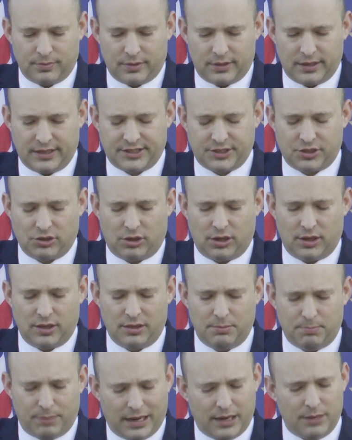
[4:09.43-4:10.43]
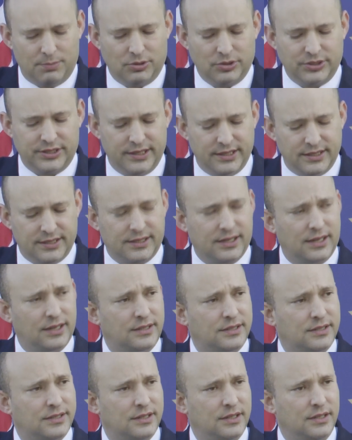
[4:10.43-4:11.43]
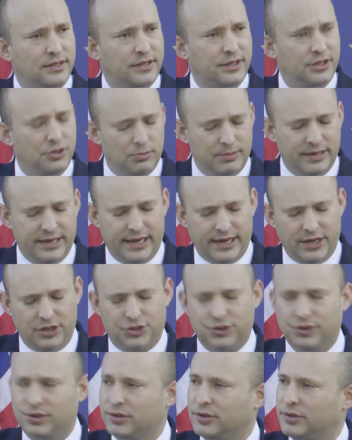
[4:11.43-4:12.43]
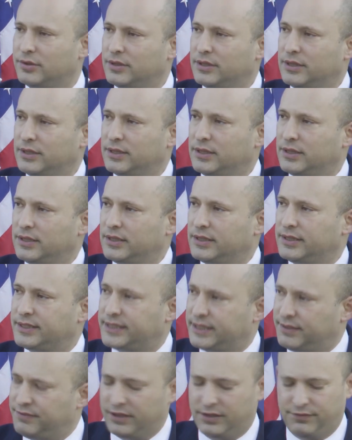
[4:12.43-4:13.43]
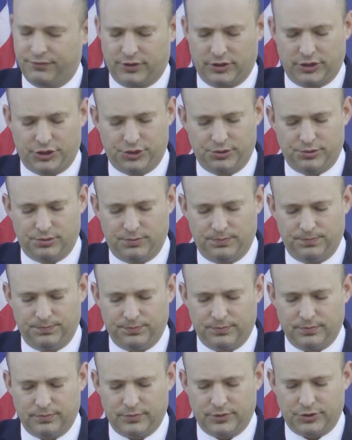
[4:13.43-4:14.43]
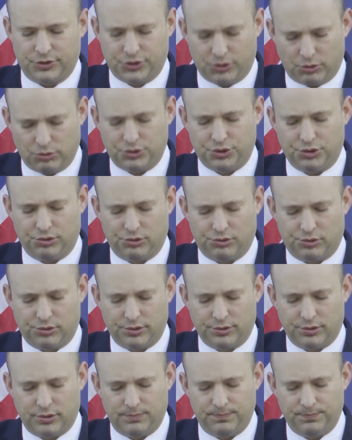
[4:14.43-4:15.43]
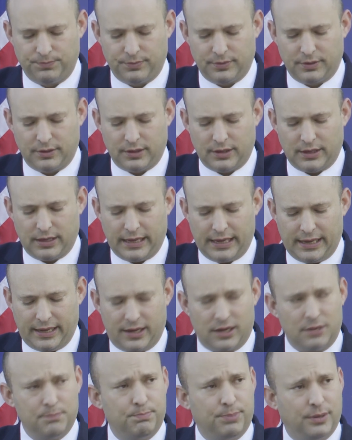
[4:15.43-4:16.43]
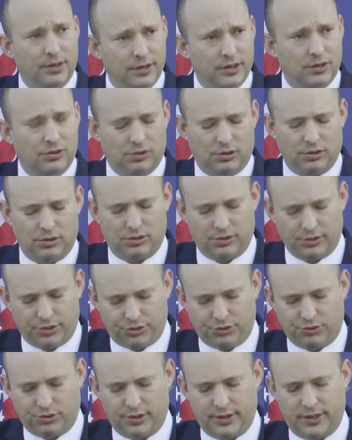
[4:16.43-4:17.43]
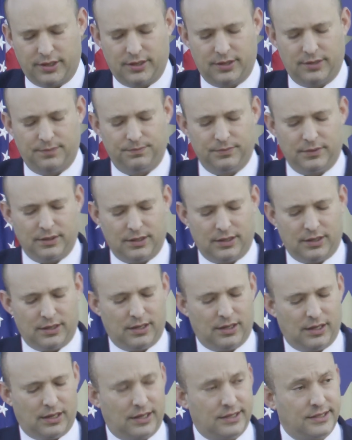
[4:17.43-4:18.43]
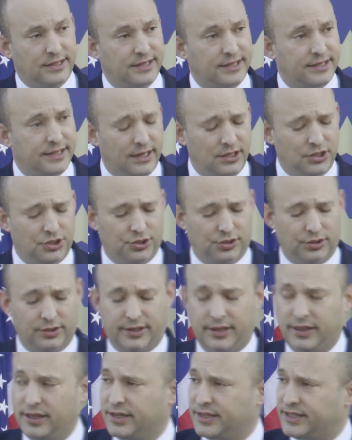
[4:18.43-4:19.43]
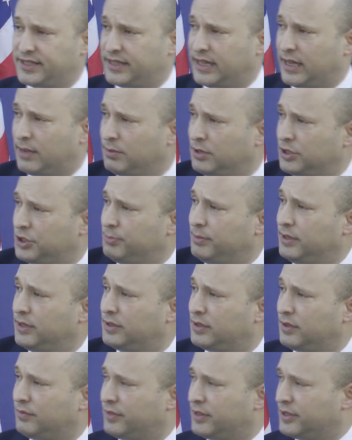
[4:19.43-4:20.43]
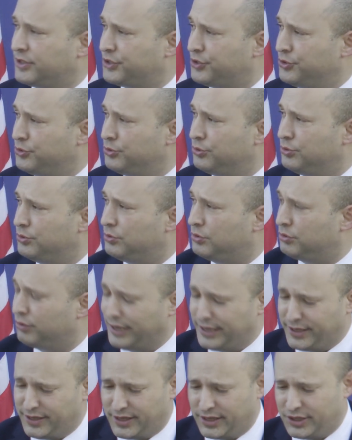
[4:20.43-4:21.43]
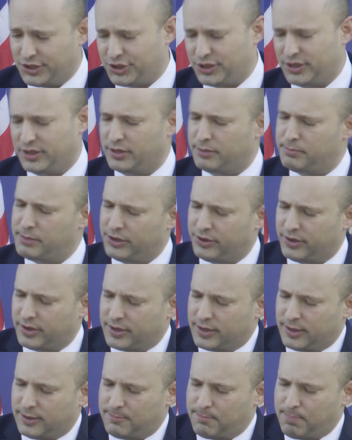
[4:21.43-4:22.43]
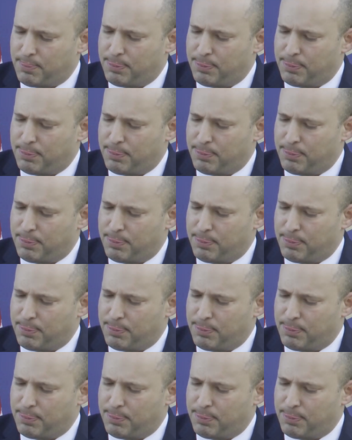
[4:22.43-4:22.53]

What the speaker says: They saw the Bible's insights into human nature, civic virtue, social order, and political authority as essential to the establishment of this new great nation in America.